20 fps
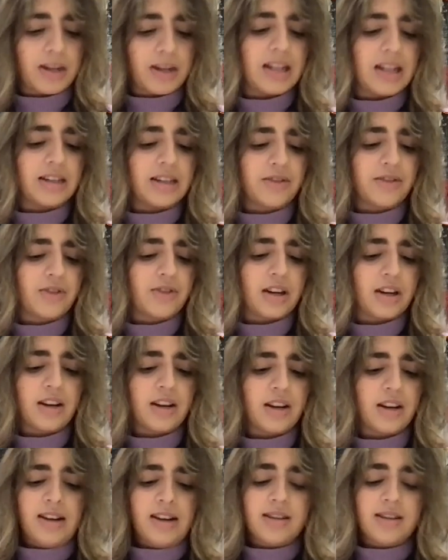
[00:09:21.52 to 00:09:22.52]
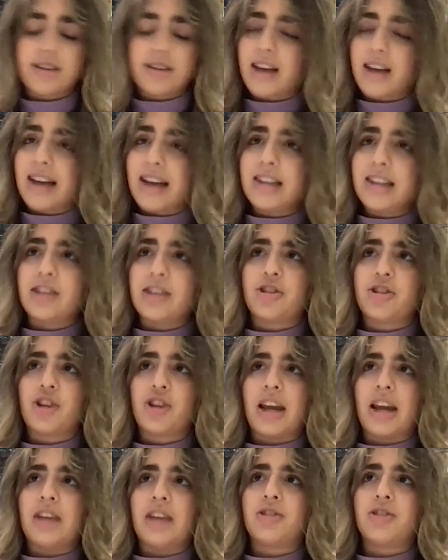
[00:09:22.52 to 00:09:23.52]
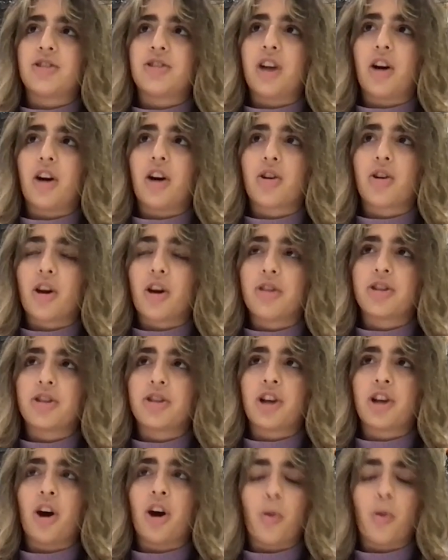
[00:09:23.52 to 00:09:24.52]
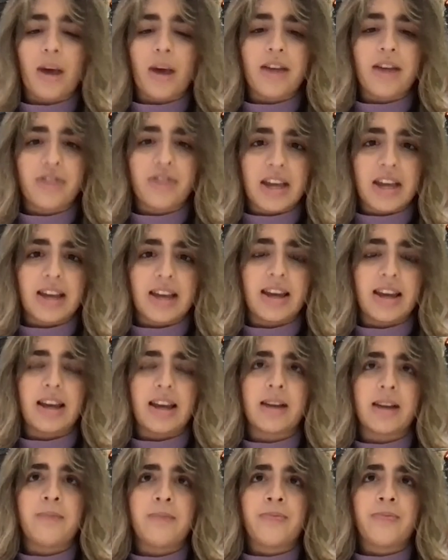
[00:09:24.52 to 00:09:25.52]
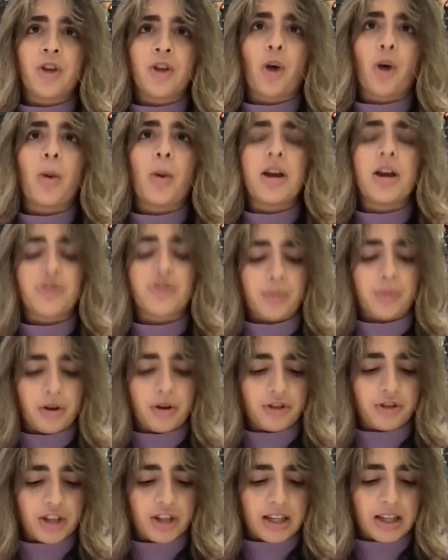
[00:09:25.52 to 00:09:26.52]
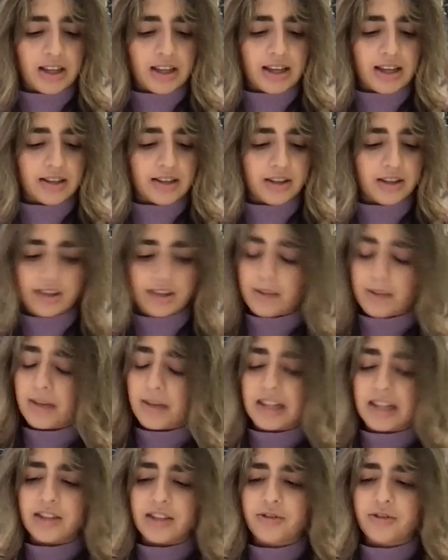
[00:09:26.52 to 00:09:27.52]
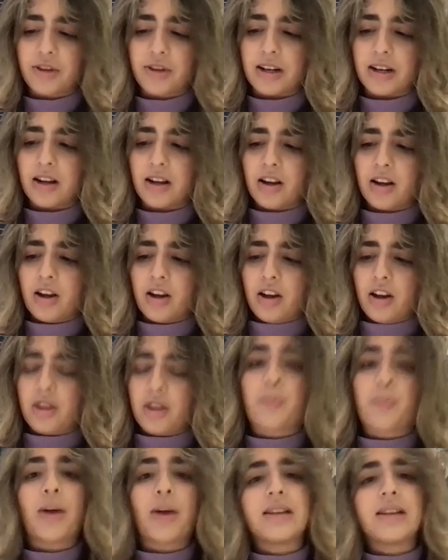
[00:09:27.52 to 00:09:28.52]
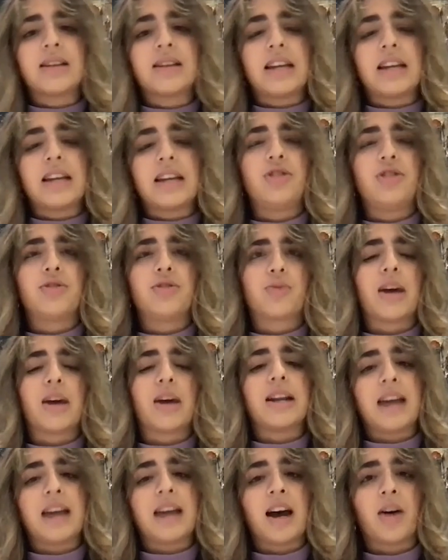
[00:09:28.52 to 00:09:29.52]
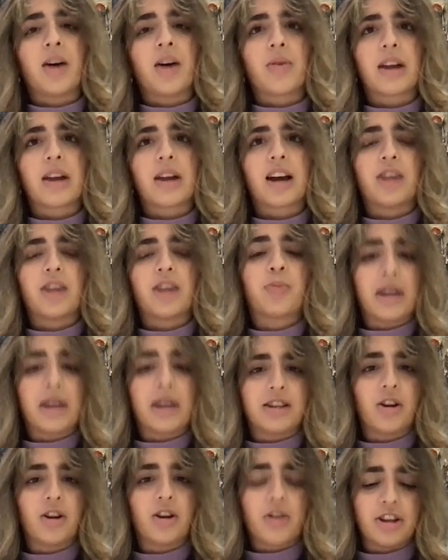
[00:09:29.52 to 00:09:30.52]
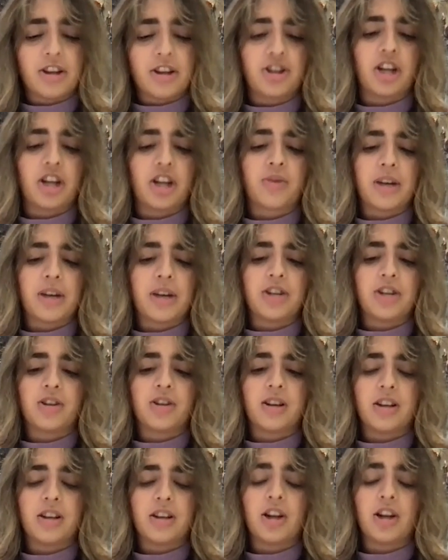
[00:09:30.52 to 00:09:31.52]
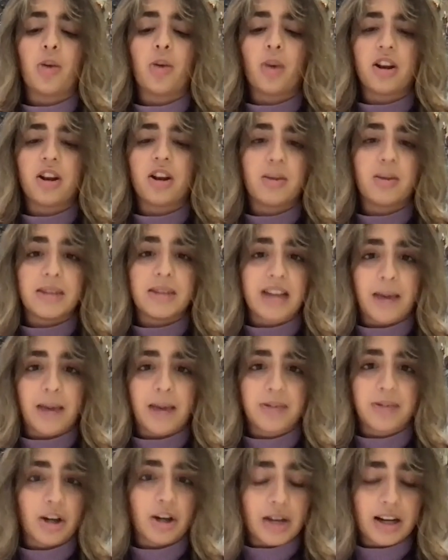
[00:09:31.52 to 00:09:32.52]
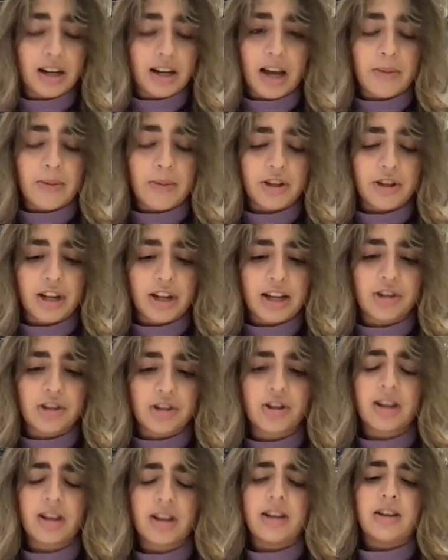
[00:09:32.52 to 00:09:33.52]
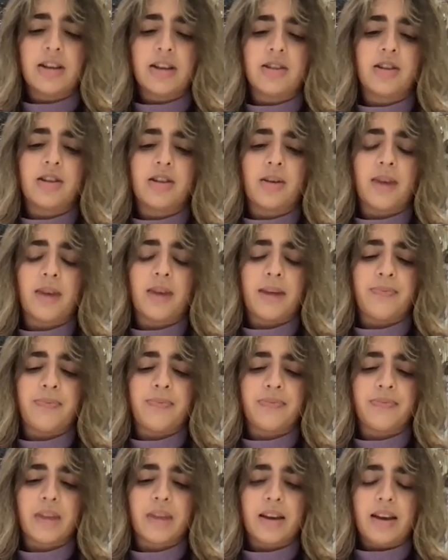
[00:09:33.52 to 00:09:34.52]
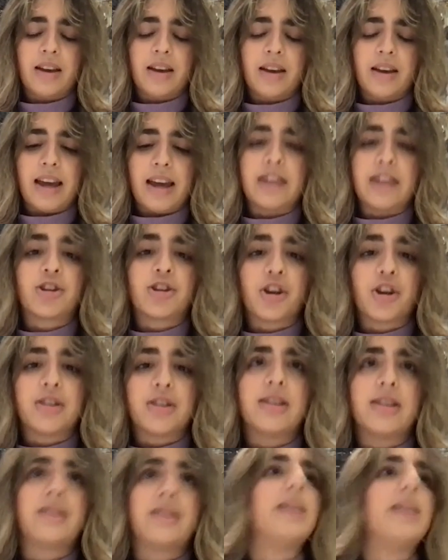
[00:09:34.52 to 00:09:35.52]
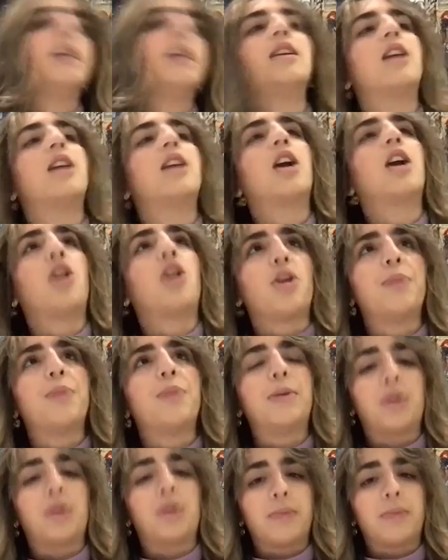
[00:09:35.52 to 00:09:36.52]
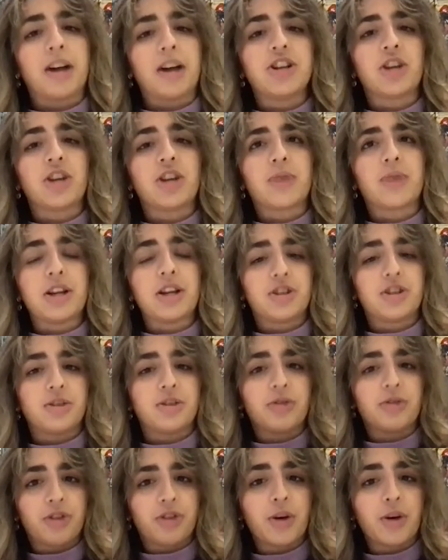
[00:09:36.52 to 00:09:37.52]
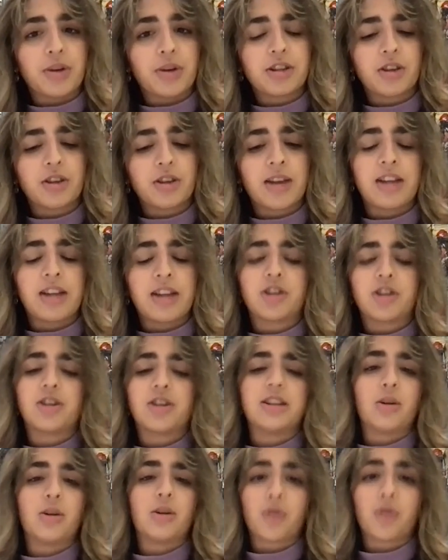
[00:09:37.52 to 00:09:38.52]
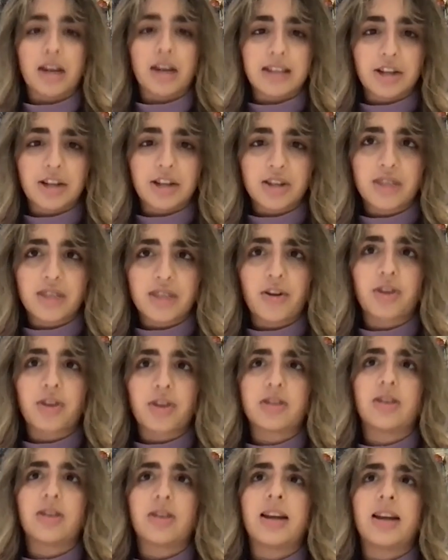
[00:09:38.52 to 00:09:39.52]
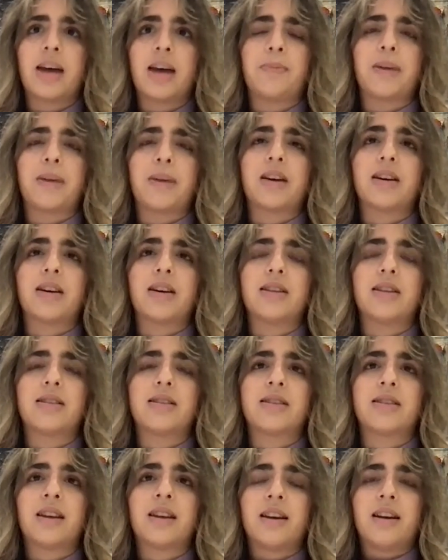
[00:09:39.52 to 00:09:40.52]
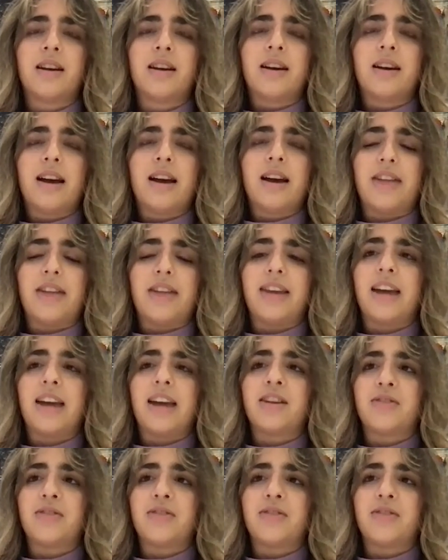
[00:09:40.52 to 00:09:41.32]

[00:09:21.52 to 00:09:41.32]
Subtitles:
different. Society has changed, our culture, our way of thinking, our way of approaching things is completely different. The present issues right now, they're kind of pressing on this generation. One of them is absolutely climate change. So it's good to see a lot of people in my generation focused on that. It's good to see organizations focused on that, because at the end of the